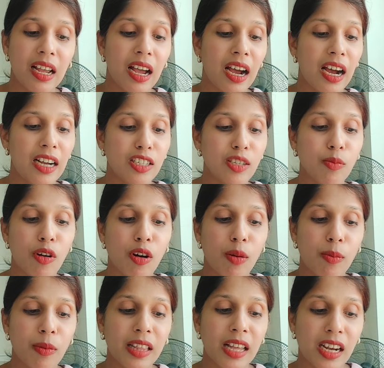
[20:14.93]
Haji
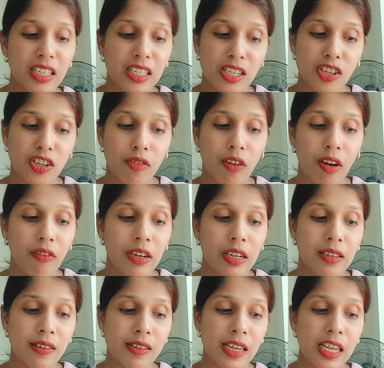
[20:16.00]
Muhammad Haji Jiwa
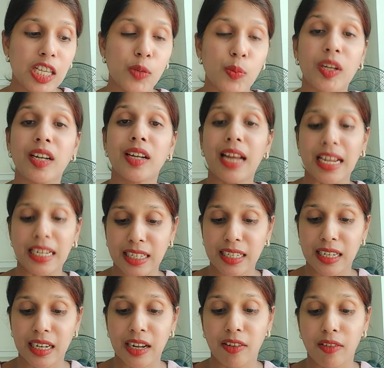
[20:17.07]
versus E. Spinner
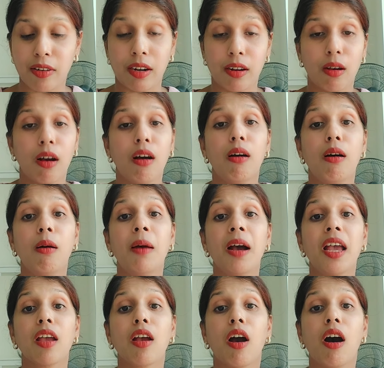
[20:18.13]
1900. Oh
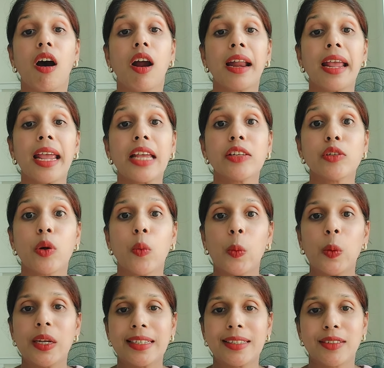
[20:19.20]
my god, it's
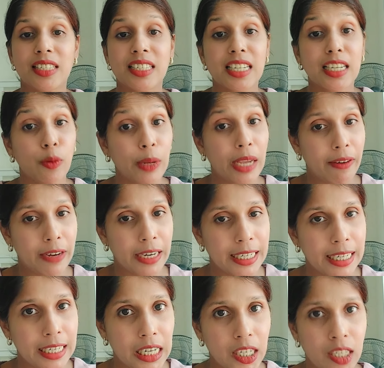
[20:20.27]
old. Still we are
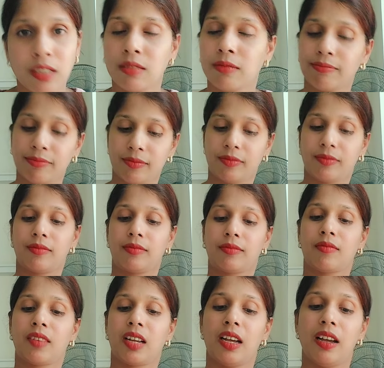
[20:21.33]
reading it.
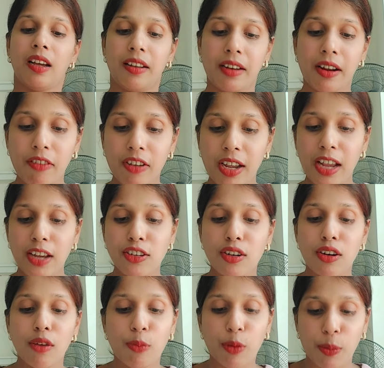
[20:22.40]
Revocation
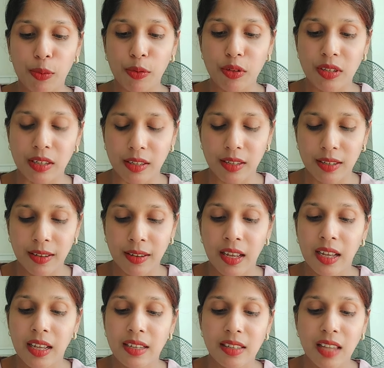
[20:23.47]
of proposals.
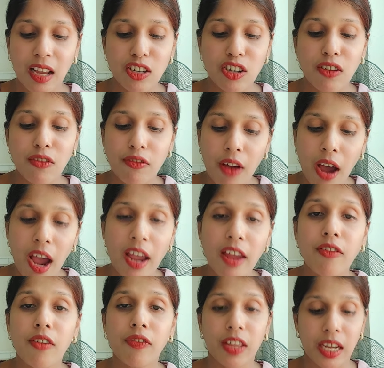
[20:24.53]
Section 5
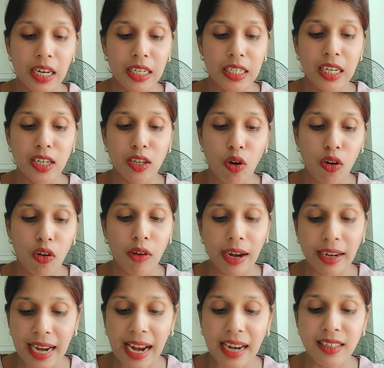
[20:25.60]
of the Indian
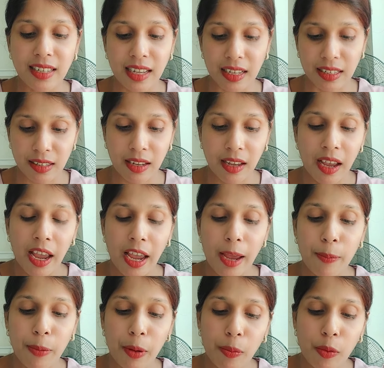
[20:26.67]
Contract Act says, a
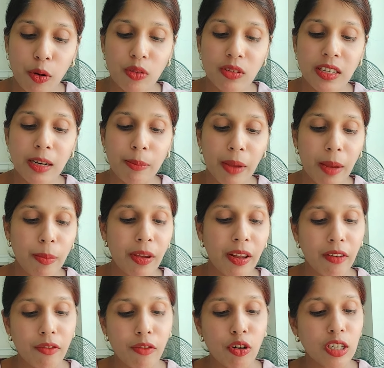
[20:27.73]
proposal may be
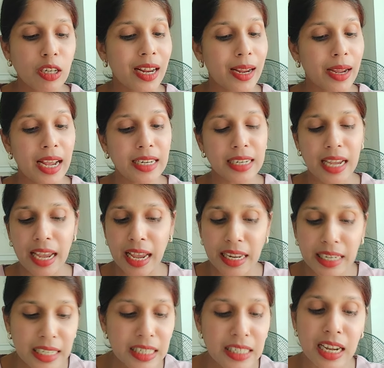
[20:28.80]
revoked at
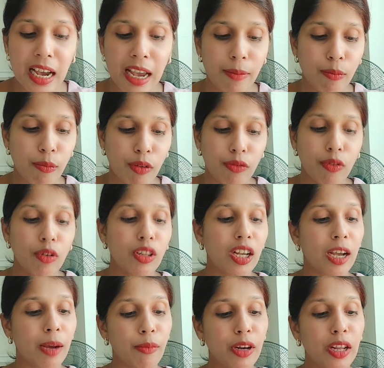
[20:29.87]
any time before the
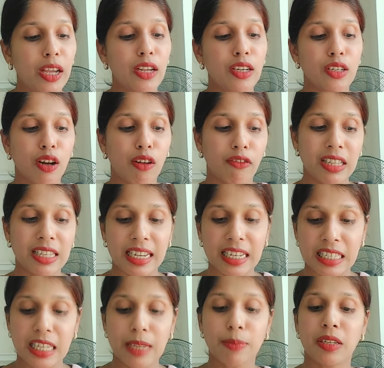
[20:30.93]
communication of its
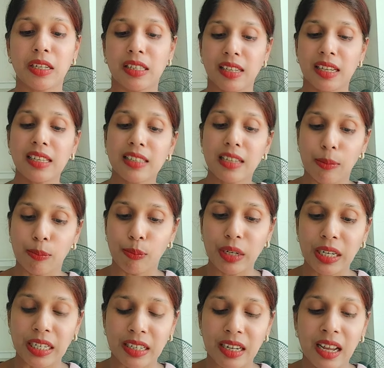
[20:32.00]
acceptance is
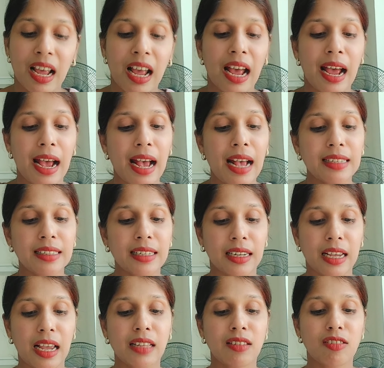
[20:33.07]
complete as
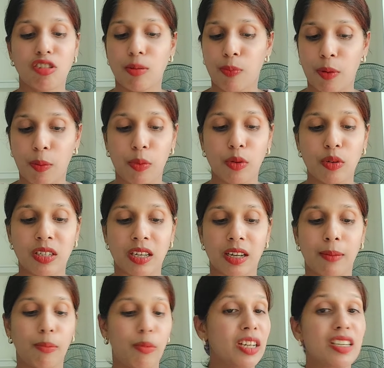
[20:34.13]
against the proposer,
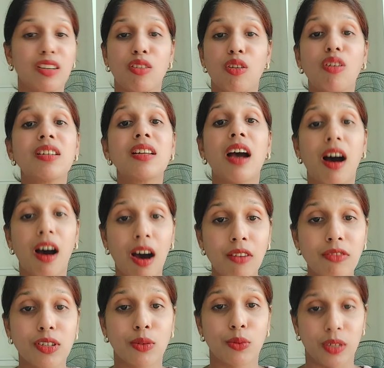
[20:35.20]
but not
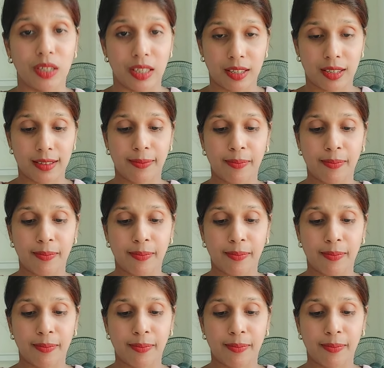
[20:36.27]
afterwards.